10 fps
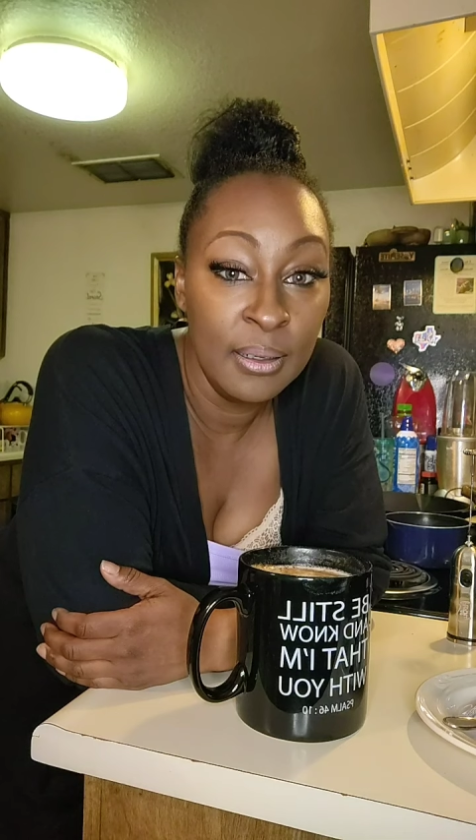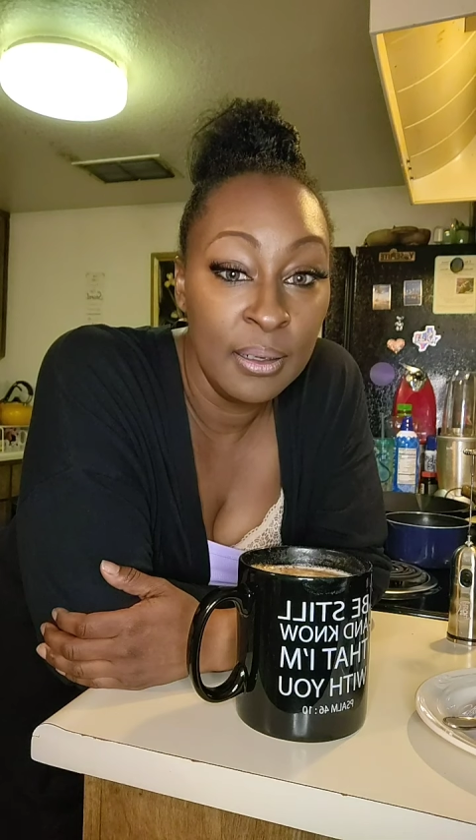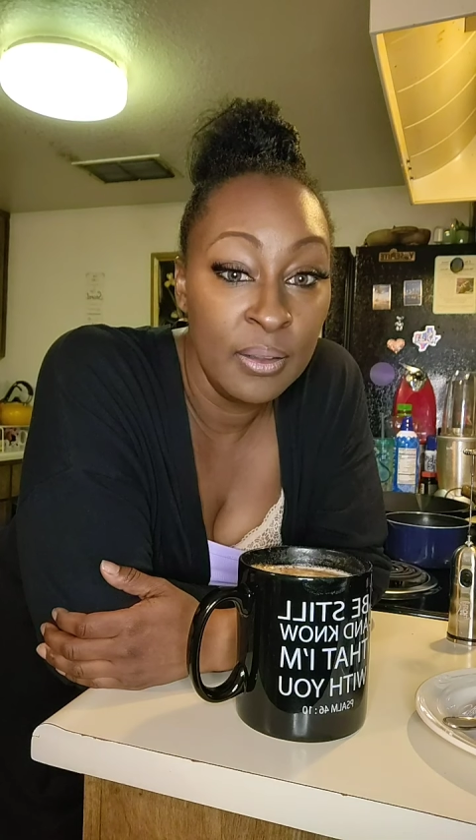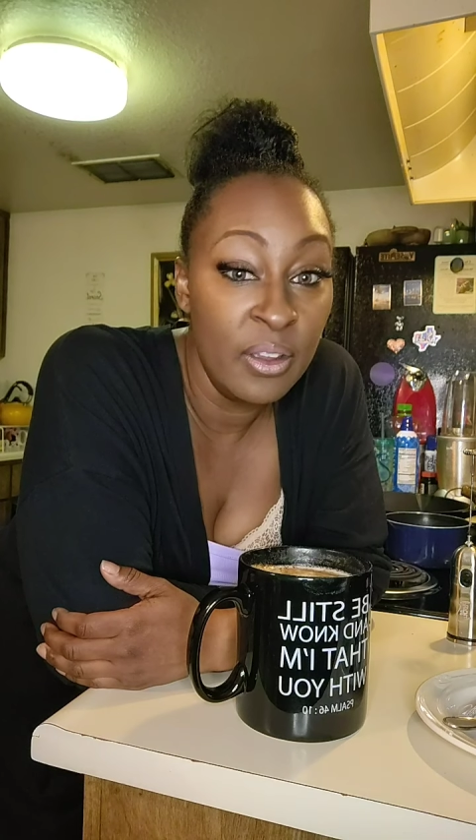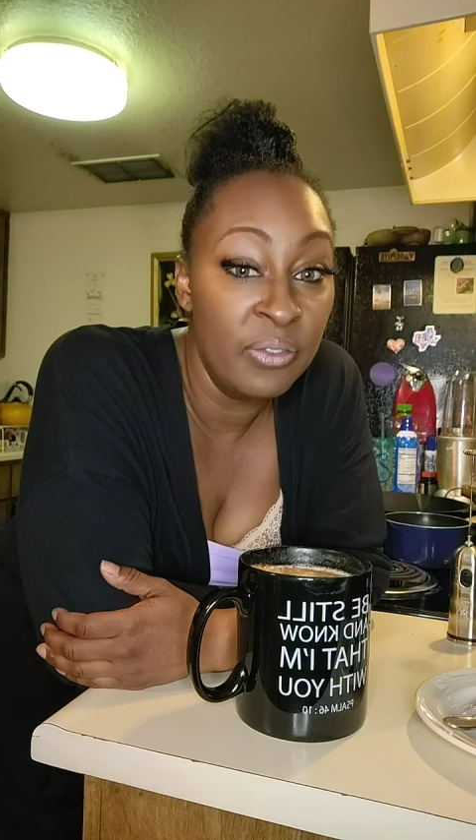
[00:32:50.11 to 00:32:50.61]

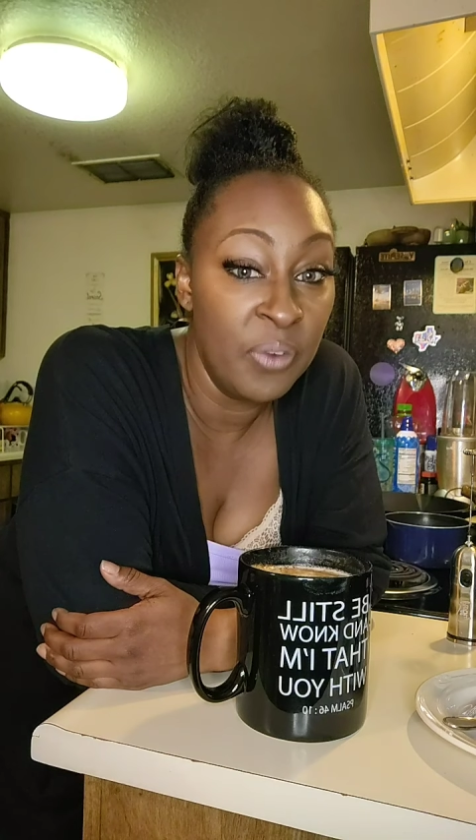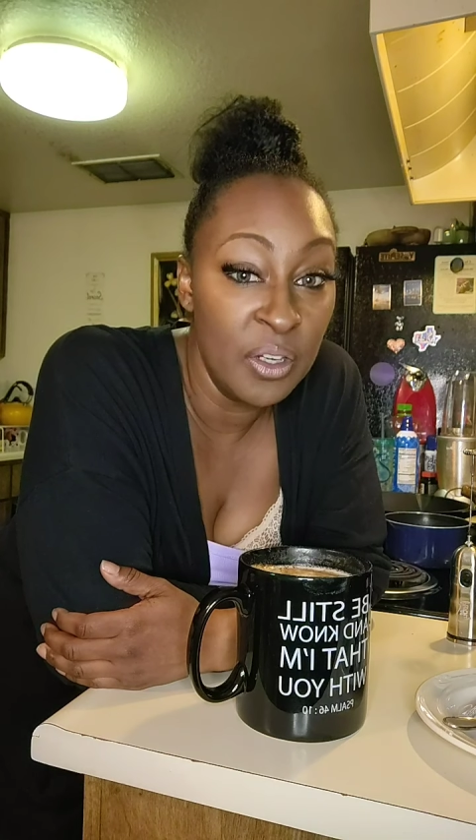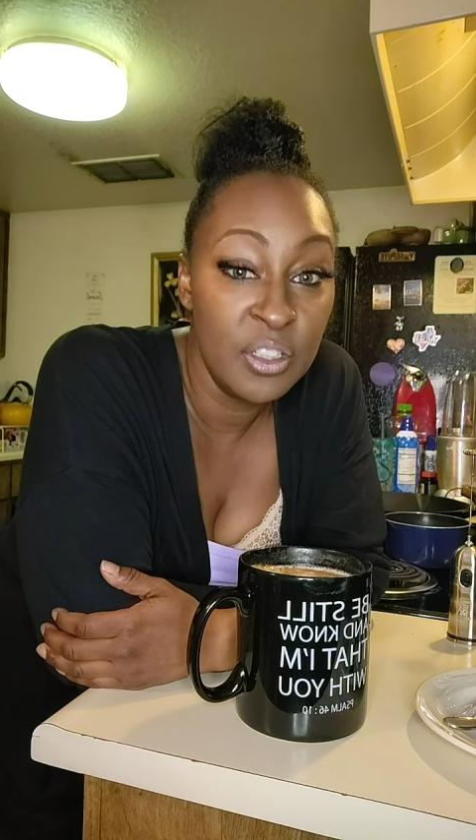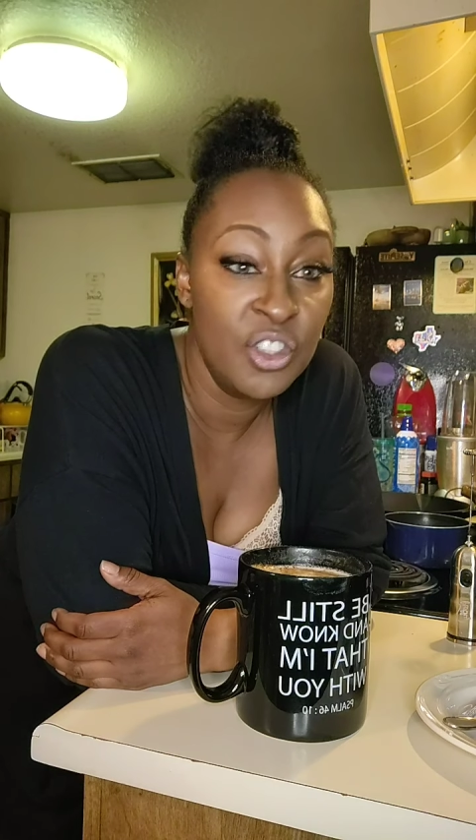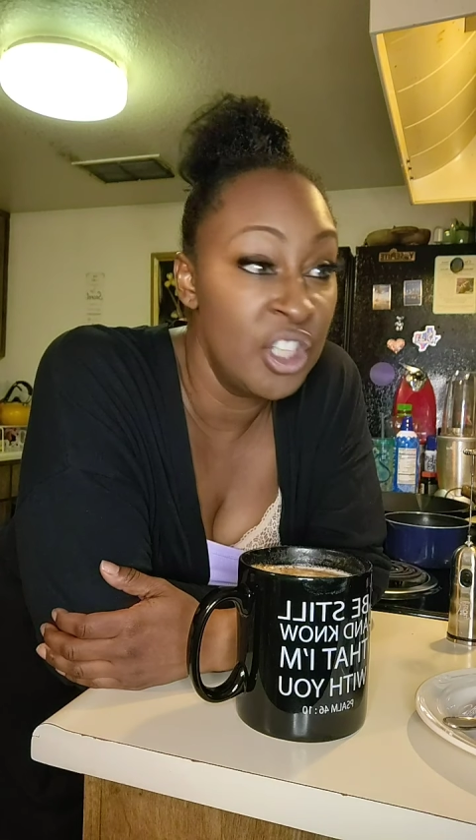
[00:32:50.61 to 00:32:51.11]
the first
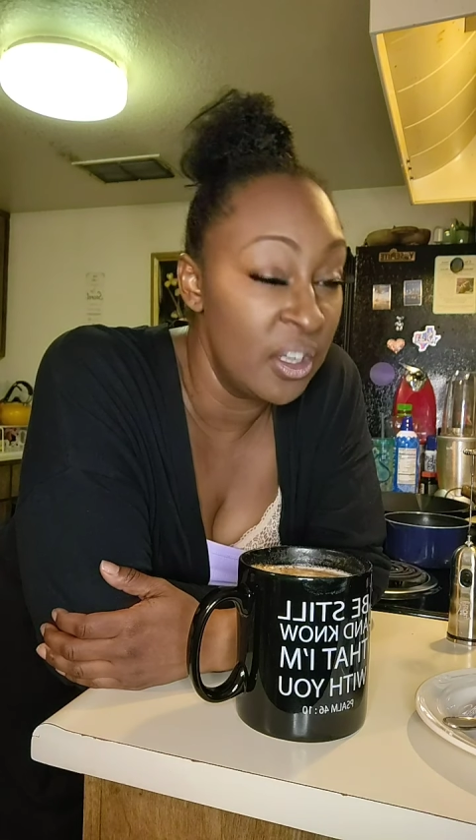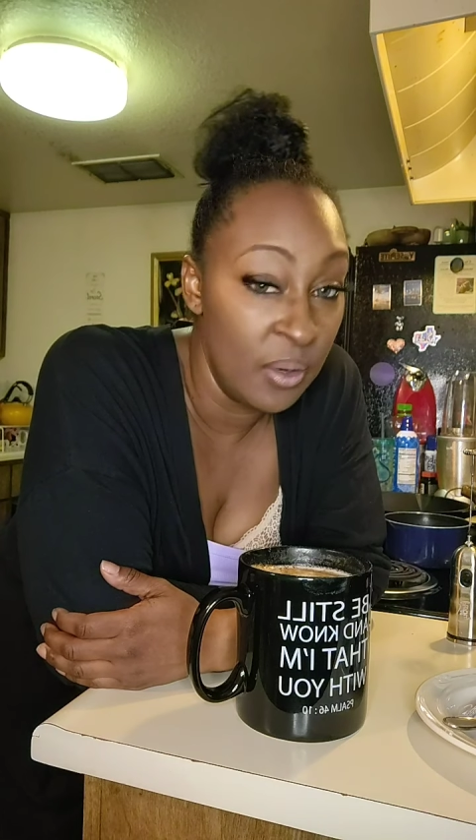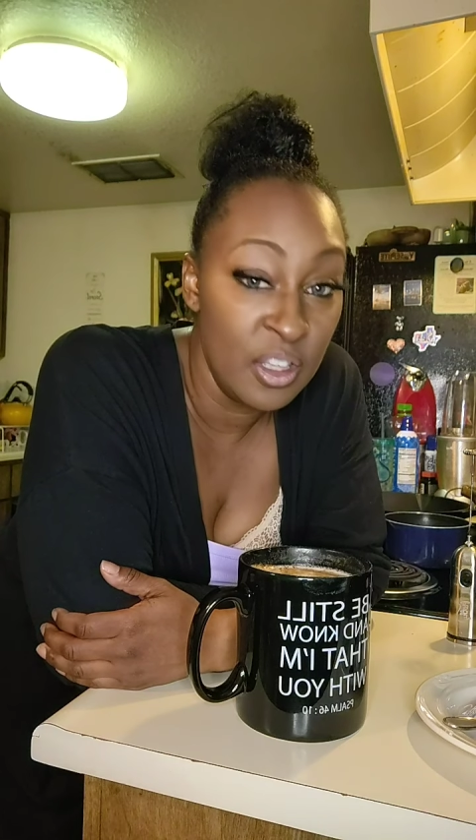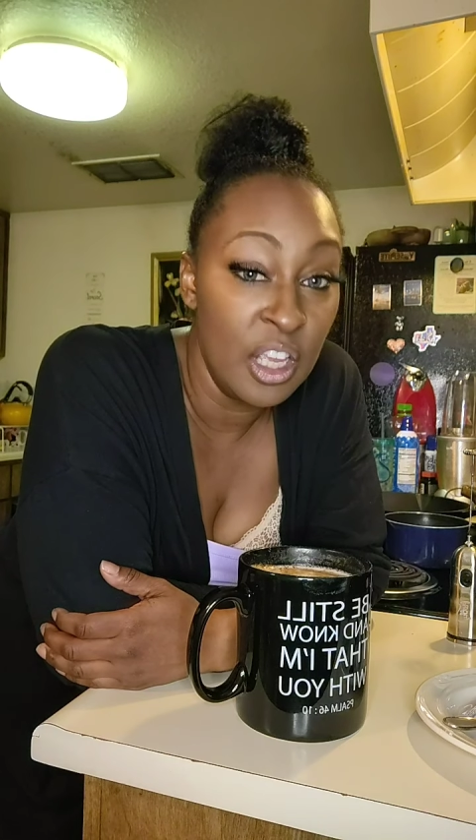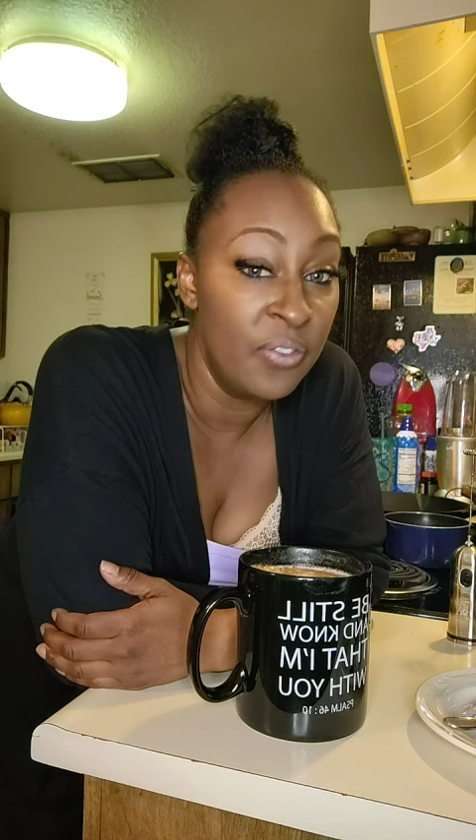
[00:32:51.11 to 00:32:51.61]
gener-
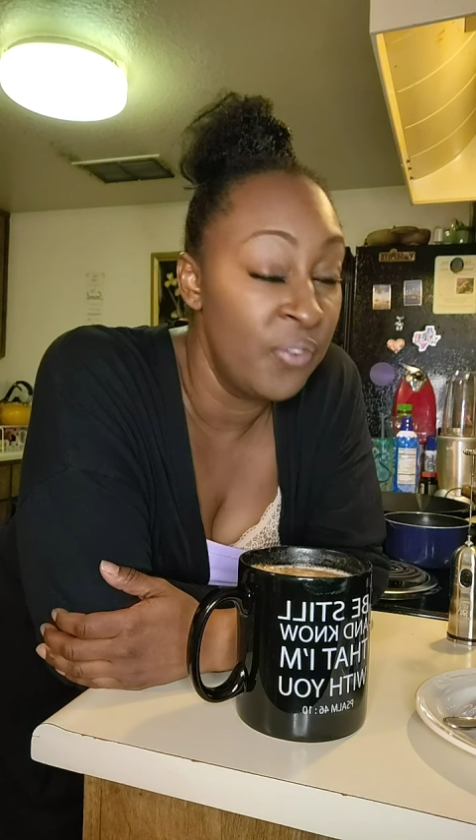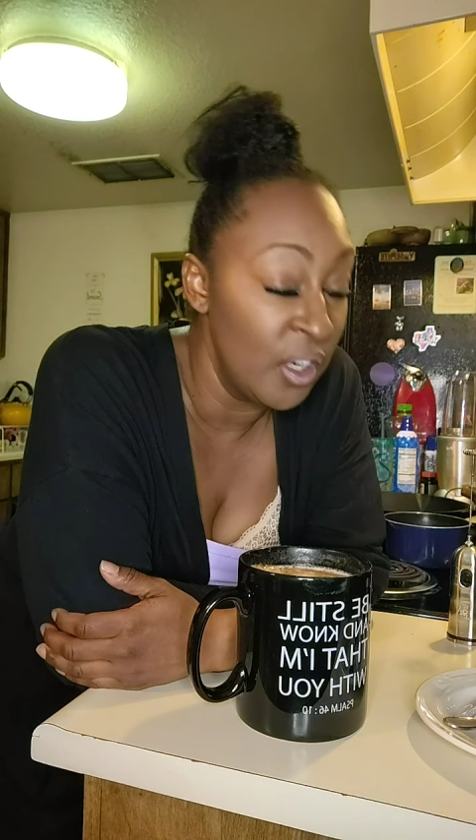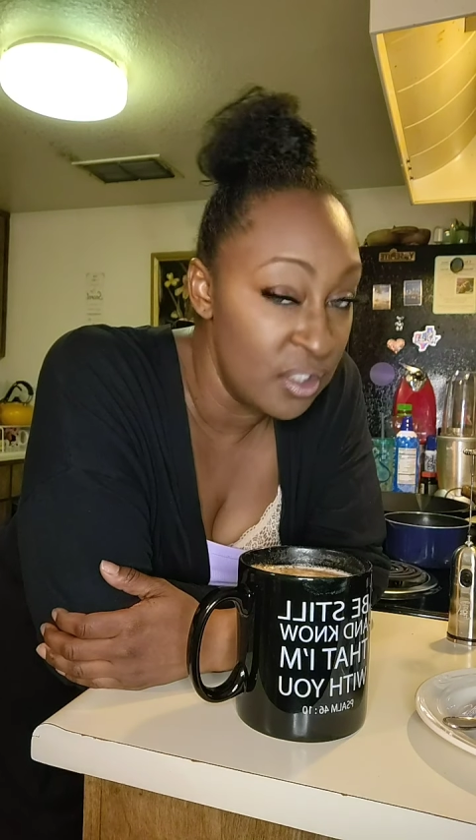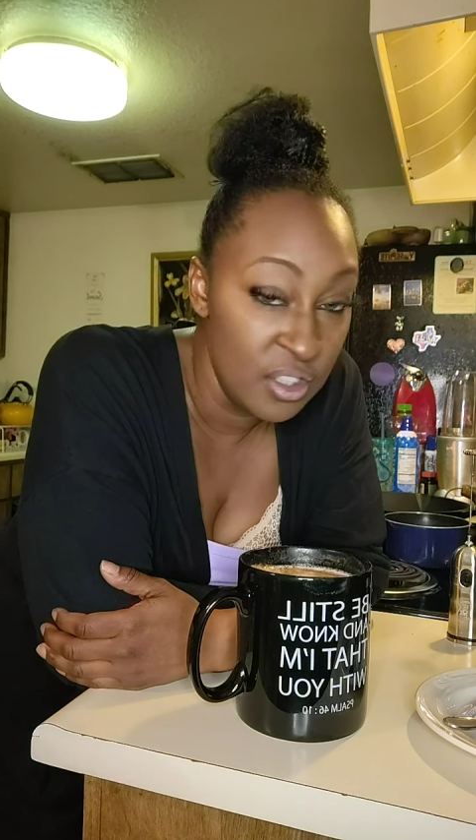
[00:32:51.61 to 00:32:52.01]
the first new